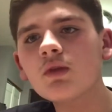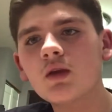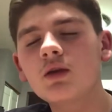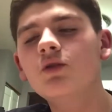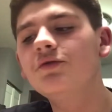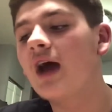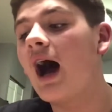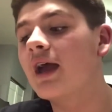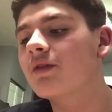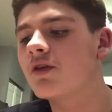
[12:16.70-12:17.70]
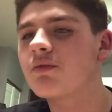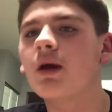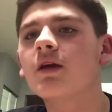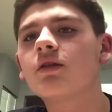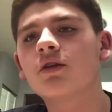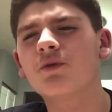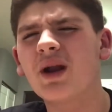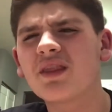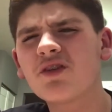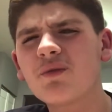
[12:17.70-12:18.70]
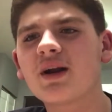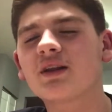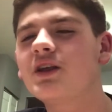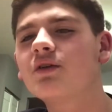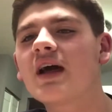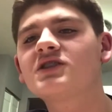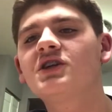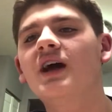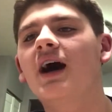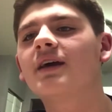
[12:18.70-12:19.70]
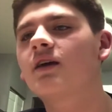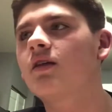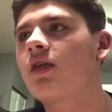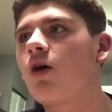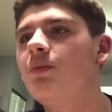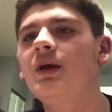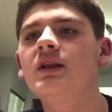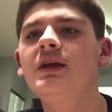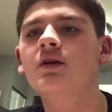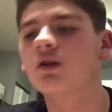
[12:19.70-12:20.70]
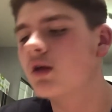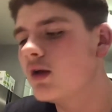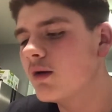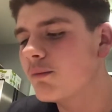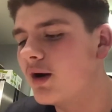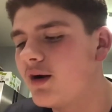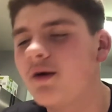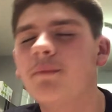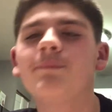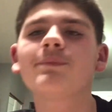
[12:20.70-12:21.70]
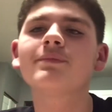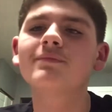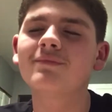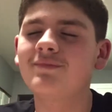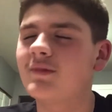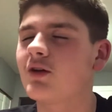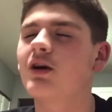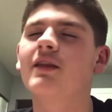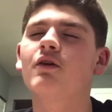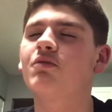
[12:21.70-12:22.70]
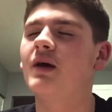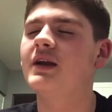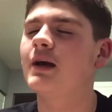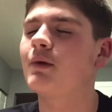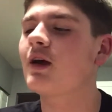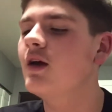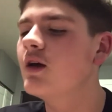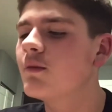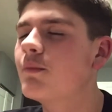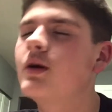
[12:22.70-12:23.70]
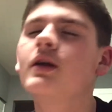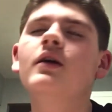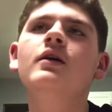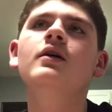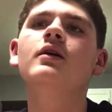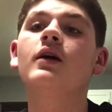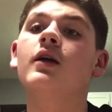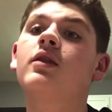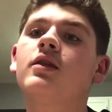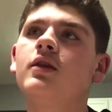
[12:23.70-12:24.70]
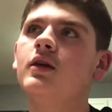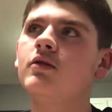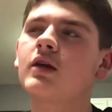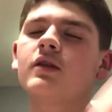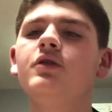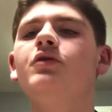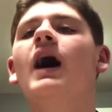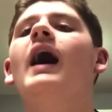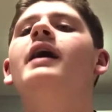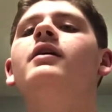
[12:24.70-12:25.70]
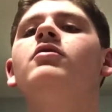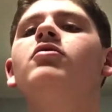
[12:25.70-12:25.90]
You die in this maze. Theoretically. You don't actually die, because that would be illegal. But, oh god, that was bad timing. But it's, technically you die.